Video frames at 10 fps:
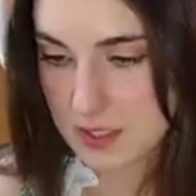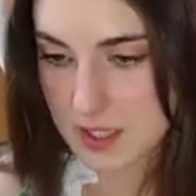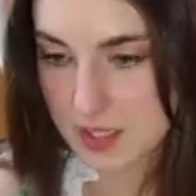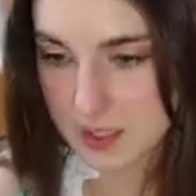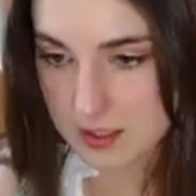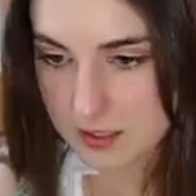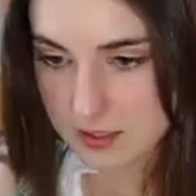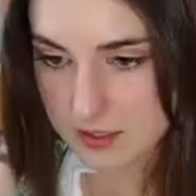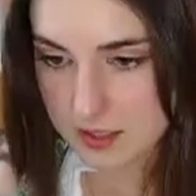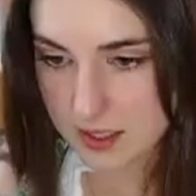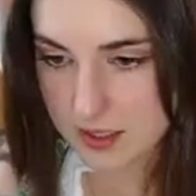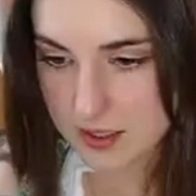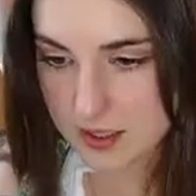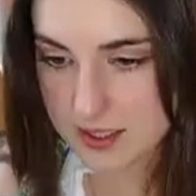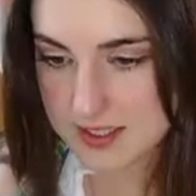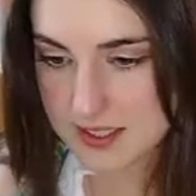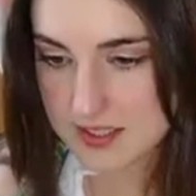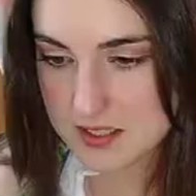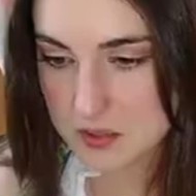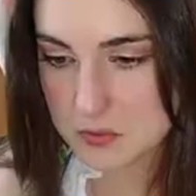Ah, ah. It
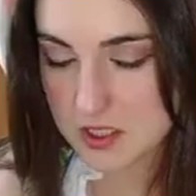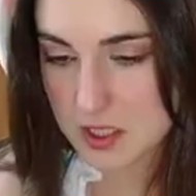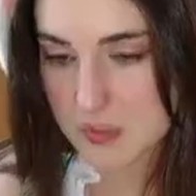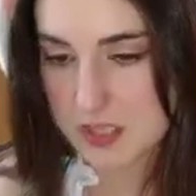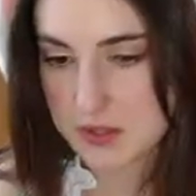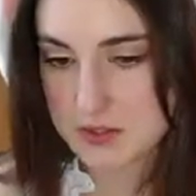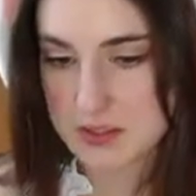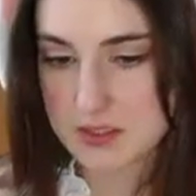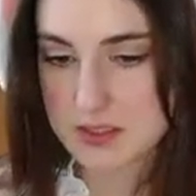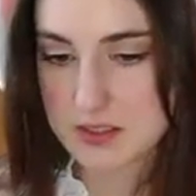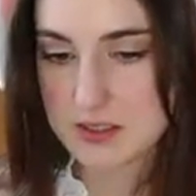says don't come out.